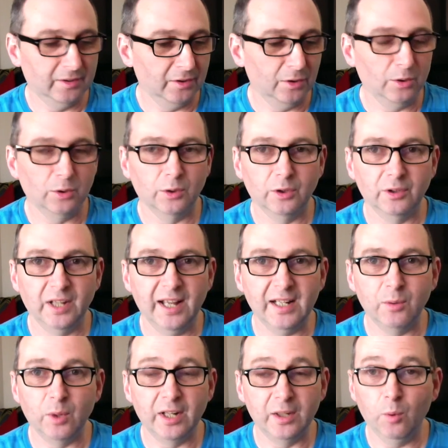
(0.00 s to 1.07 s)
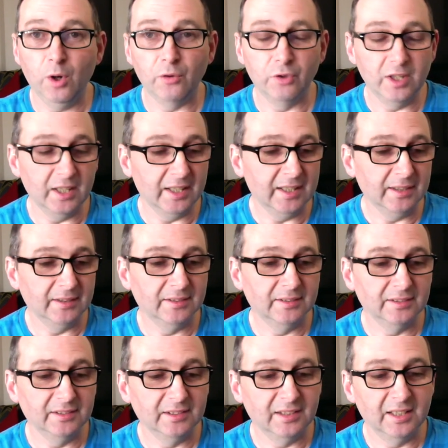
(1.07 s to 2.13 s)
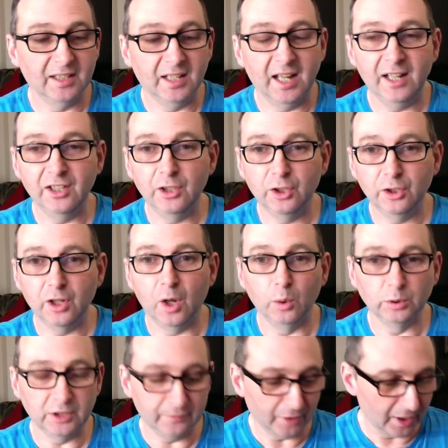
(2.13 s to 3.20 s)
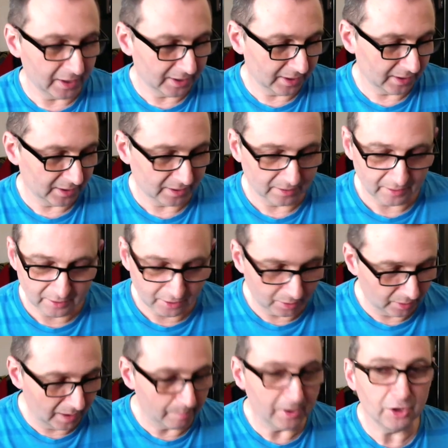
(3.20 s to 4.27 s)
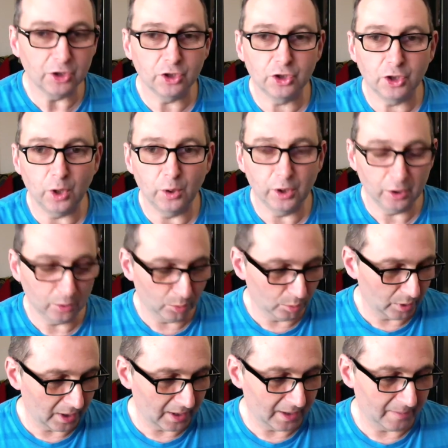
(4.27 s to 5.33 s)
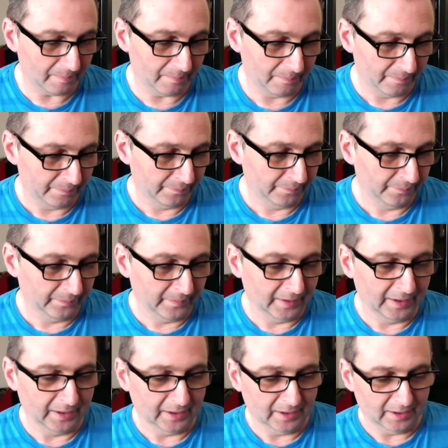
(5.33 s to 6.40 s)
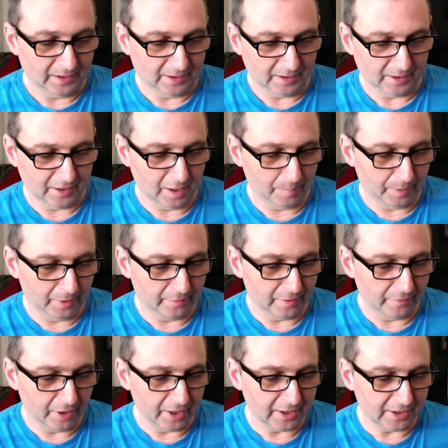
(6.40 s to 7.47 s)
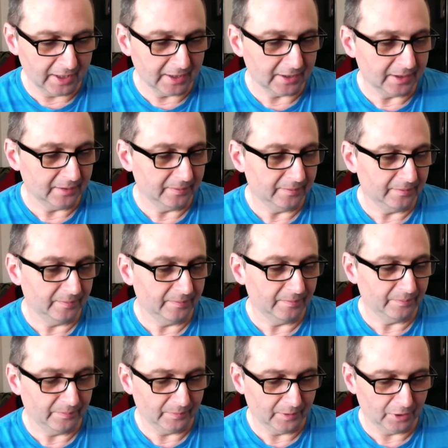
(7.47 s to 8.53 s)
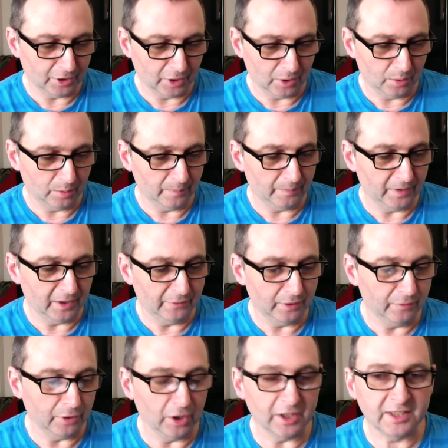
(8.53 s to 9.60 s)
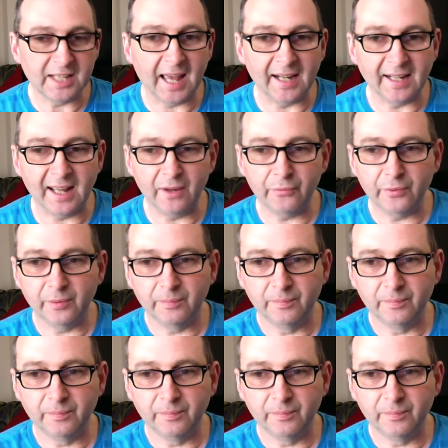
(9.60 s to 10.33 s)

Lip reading: or anywhere you want really, and you can hold devices. So let me just show you a couple of devices. So if you've got a sat nav,